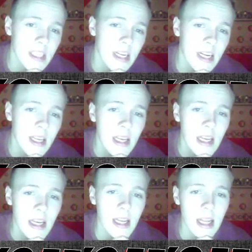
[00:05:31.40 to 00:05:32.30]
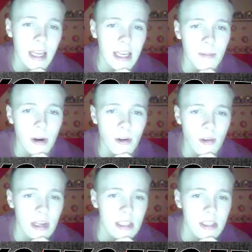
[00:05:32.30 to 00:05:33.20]
this guy, and like in a
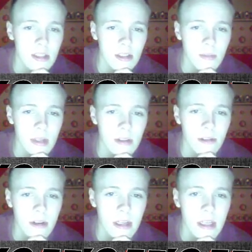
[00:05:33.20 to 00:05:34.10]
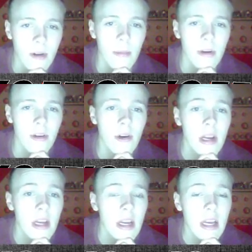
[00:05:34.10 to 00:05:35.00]
Power Grass or something for the
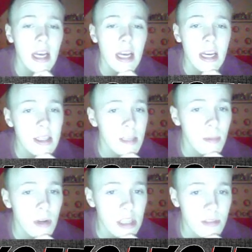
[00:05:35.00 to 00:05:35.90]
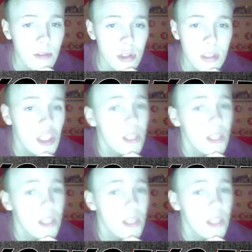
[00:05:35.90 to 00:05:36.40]
Raptor. And the T-Ball says Full